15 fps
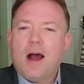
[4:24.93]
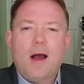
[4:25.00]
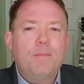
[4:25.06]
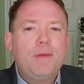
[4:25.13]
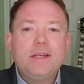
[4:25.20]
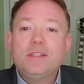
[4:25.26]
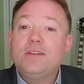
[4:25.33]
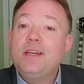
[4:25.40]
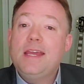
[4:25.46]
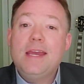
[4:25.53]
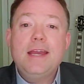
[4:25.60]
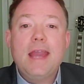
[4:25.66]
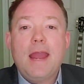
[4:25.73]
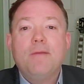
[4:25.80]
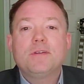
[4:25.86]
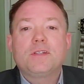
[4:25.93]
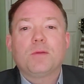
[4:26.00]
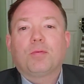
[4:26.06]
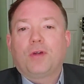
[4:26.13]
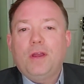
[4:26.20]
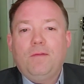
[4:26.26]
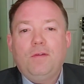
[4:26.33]
Basically, he gave us a
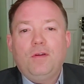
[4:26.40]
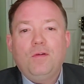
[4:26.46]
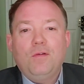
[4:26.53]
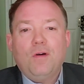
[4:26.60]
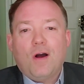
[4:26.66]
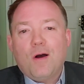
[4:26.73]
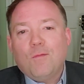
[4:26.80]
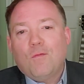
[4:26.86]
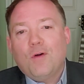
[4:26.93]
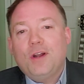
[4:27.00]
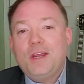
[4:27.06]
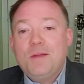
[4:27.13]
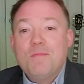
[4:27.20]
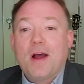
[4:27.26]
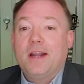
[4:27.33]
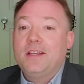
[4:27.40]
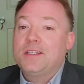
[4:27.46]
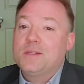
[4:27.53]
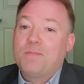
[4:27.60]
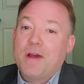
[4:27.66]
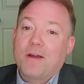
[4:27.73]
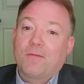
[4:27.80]
preview of what he might
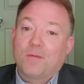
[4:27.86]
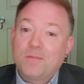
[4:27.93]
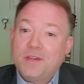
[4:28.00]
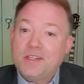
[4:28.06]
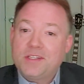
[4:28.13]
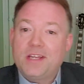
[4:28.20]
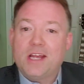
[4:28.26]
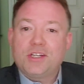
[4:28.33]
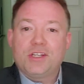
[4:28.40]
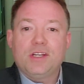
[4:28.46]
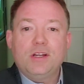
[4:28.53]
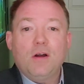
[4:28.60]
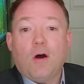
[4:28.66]
expect from this session